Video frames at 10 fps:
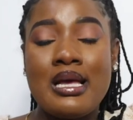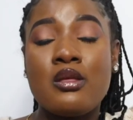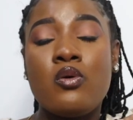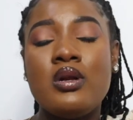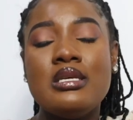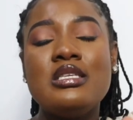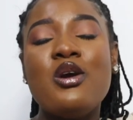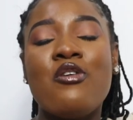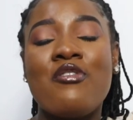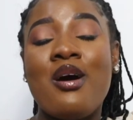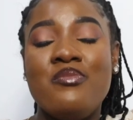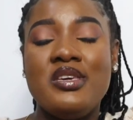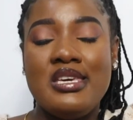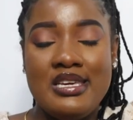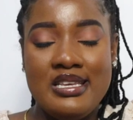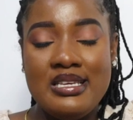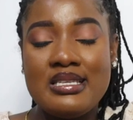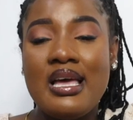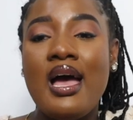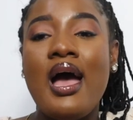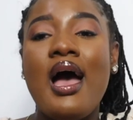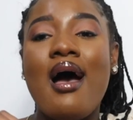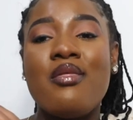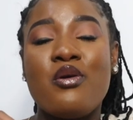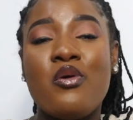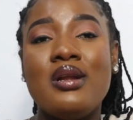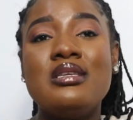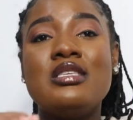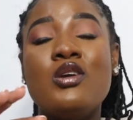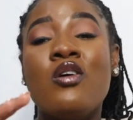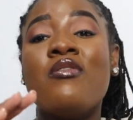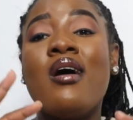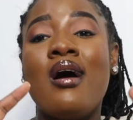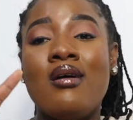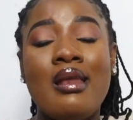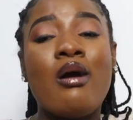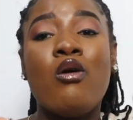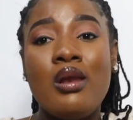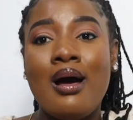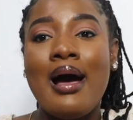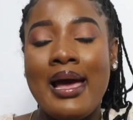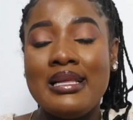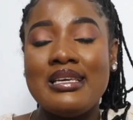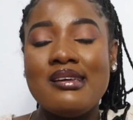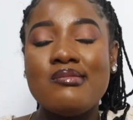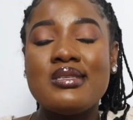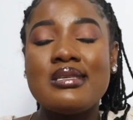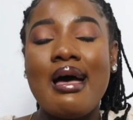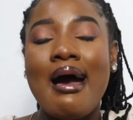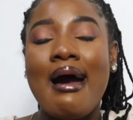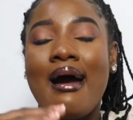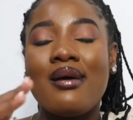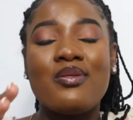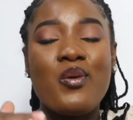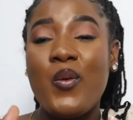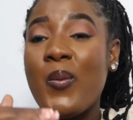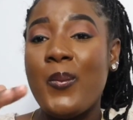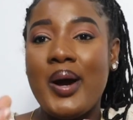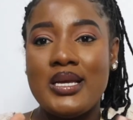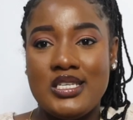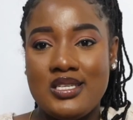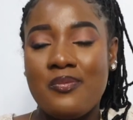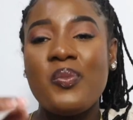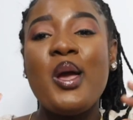Like, the quality of our bikinis and the quality of our, like, all our items are matched.